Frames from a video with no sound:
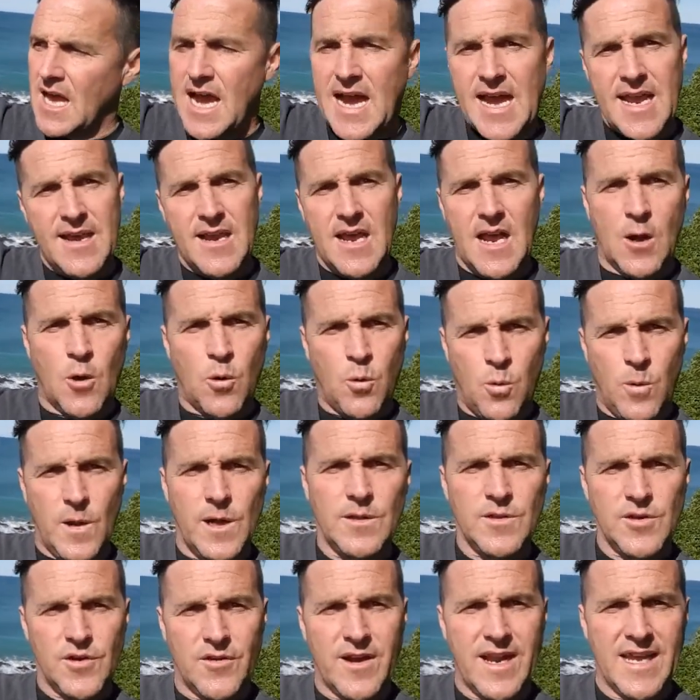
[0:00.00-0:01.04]
and
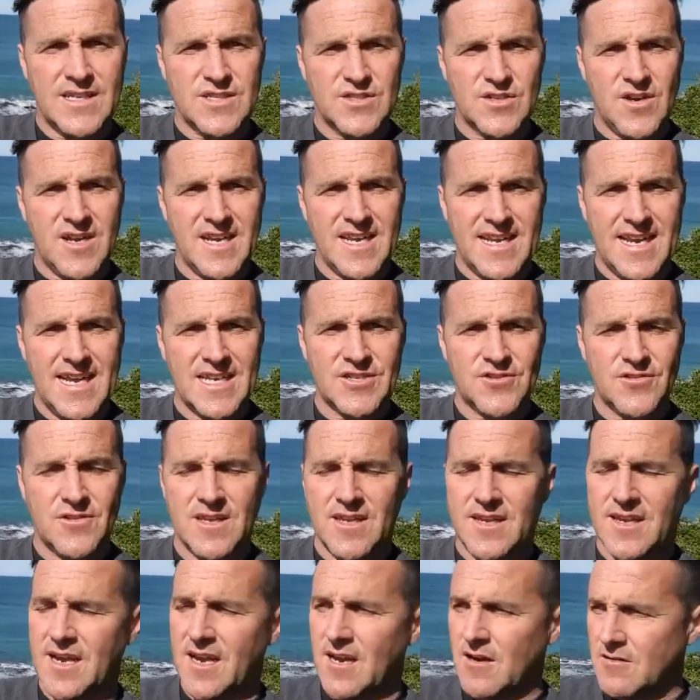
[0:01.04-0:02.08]
quell your anxiety naturally
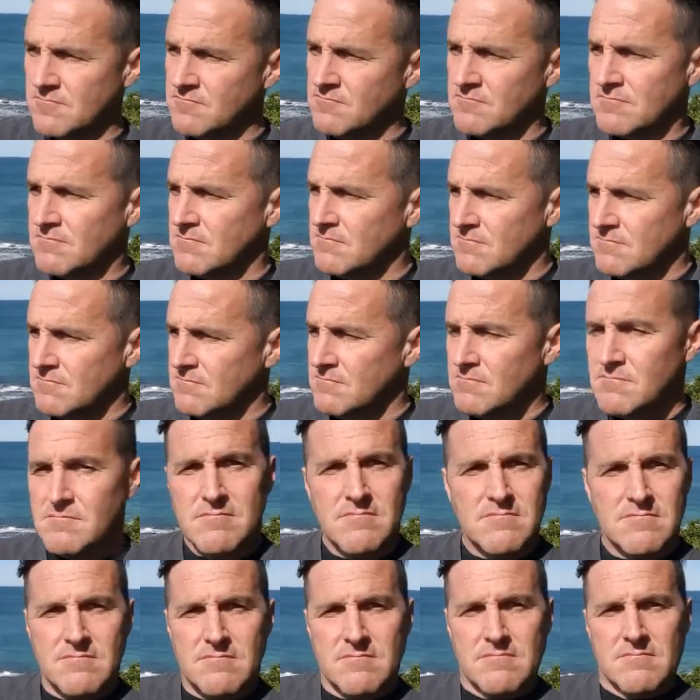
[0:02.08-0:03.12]
and go,
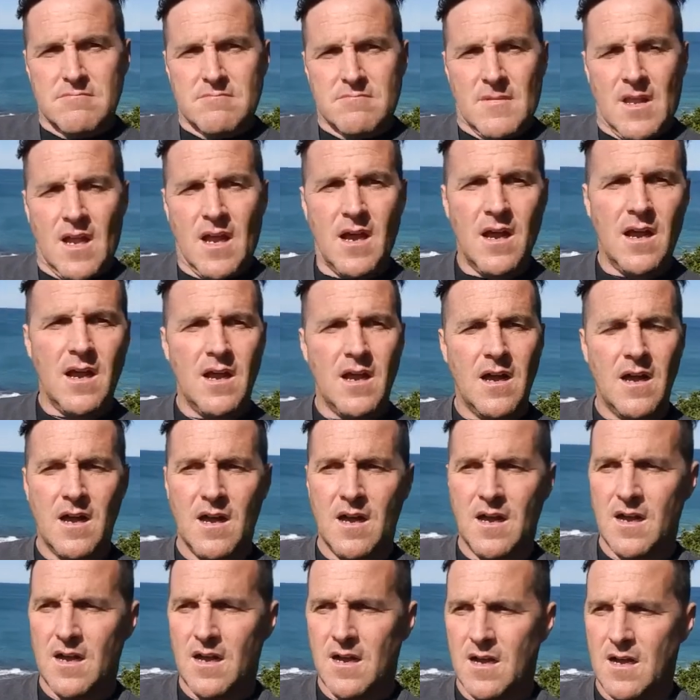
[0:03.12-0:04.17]

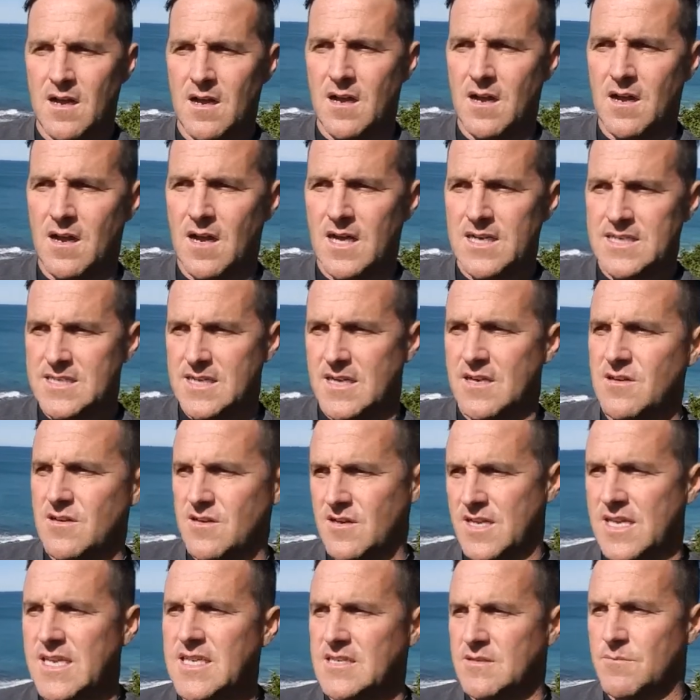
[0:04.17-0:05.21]
I don't
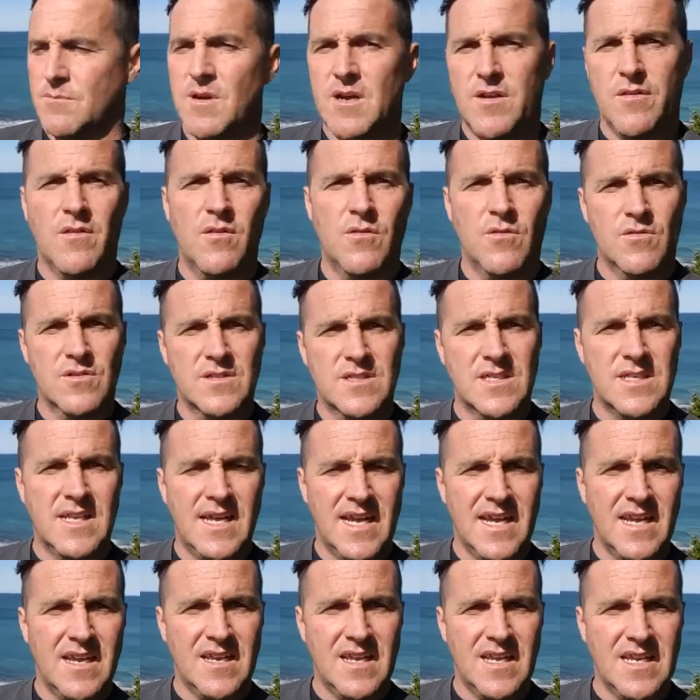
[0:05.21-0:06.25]
need to mow the lawn
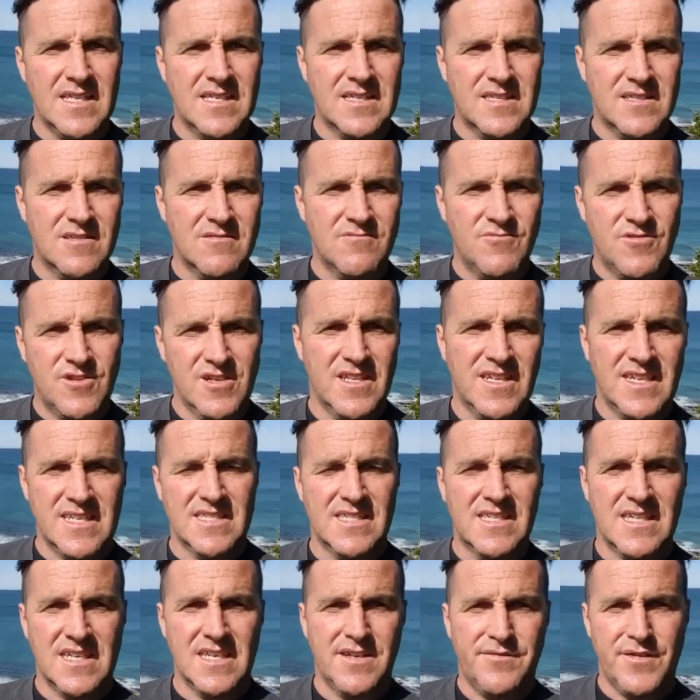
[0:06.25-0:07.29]
today, it's really
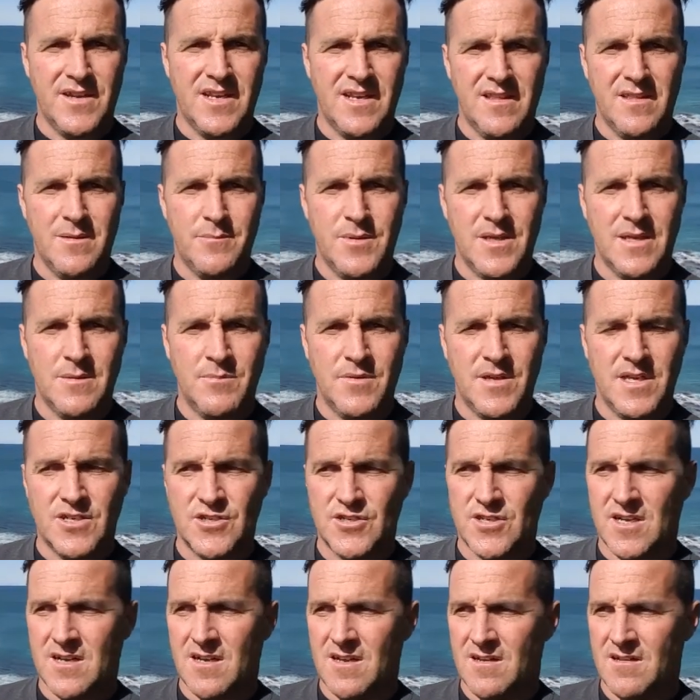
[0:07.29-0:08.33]
insignificant in the big
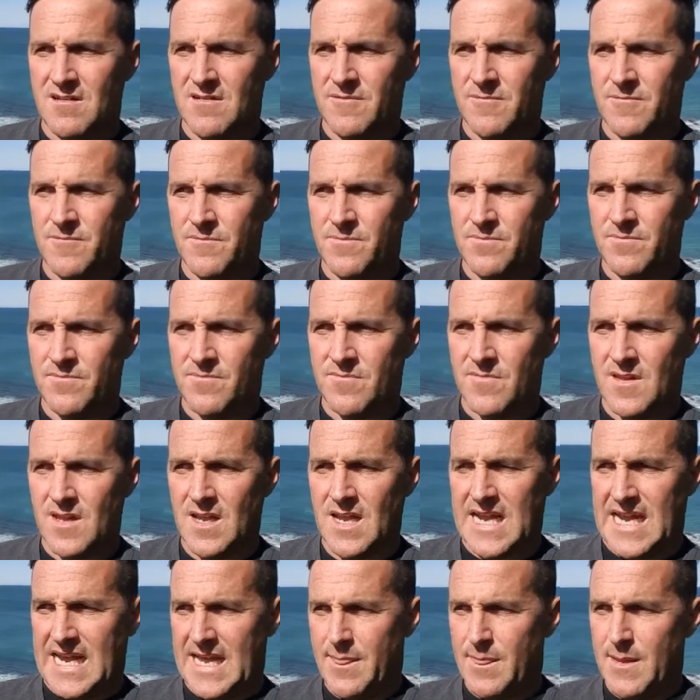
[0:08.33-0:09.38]
picture.
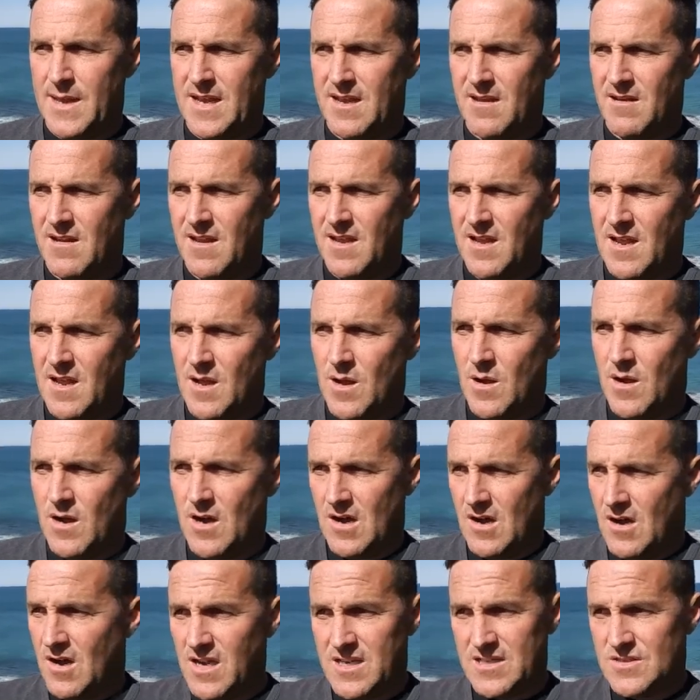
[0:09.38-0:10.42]
And then
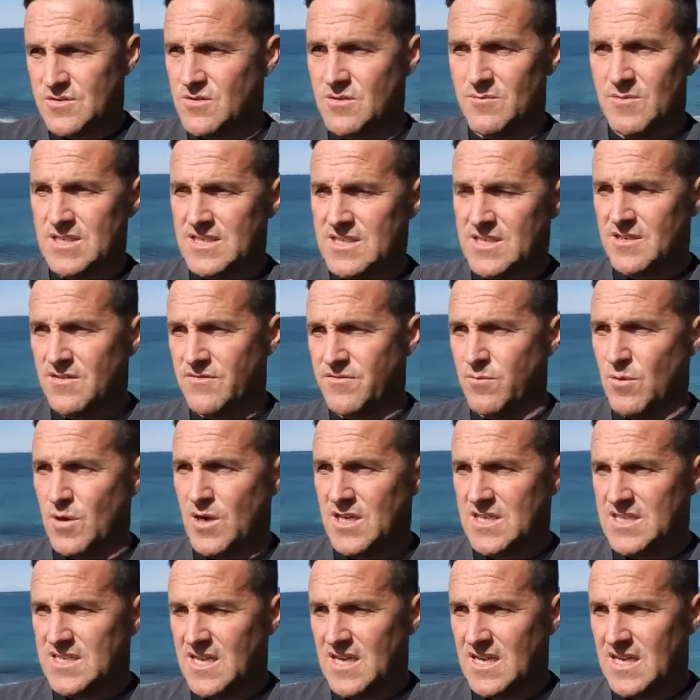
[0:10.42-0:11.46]
I do it myself when I